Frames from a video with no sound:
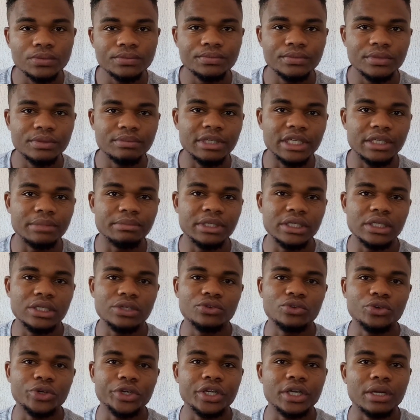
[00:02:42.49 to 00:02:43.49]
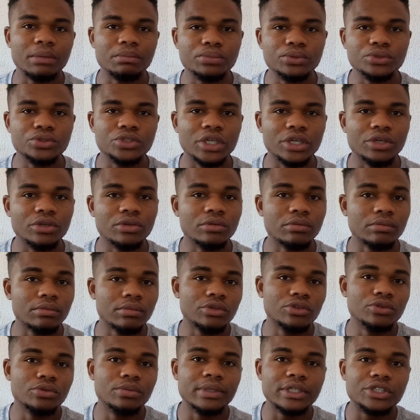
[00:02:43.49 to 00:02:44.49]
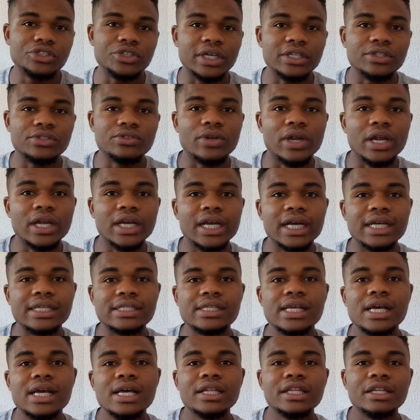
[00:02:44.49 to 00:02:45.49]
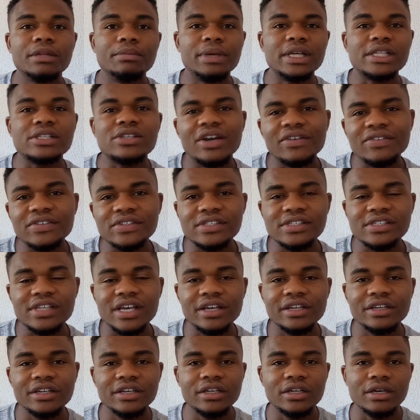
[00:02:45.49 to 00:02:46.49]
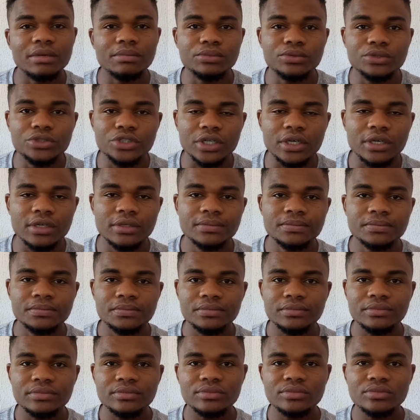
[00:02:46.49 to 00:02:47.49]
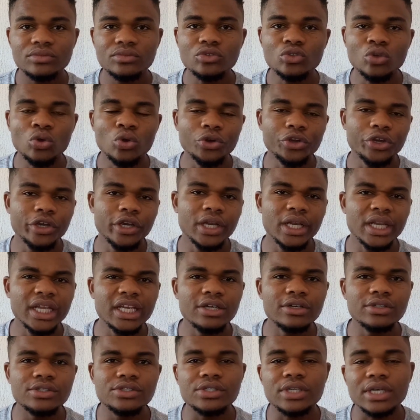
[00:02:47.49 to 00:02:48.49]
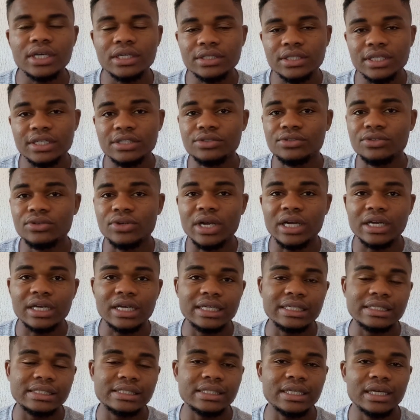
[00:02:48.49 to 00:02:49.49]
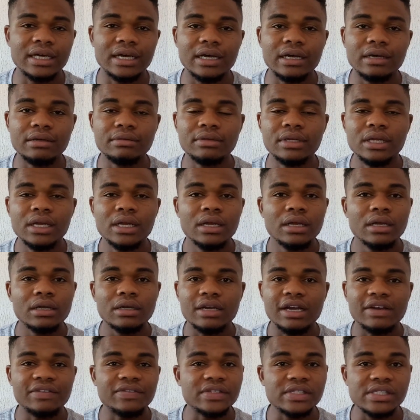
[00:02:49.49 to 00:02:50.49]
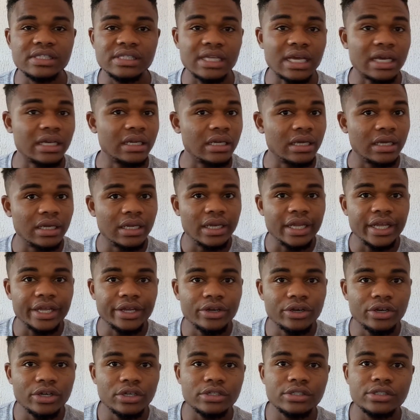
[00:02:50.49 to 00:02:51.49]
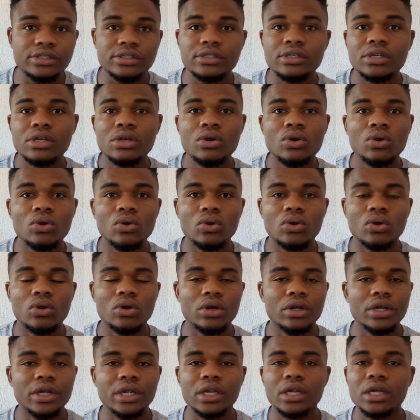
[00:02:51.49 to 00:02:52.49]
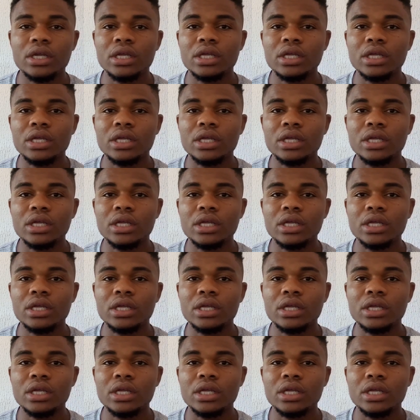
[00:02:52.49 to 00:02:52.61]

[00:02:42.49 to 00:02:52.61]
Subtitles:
Maybe you are in Abuja, you can try to rank as the best graphic designer in Abuja, or you're in Lagos, you can tend to rank as graphic designer in Lagos, or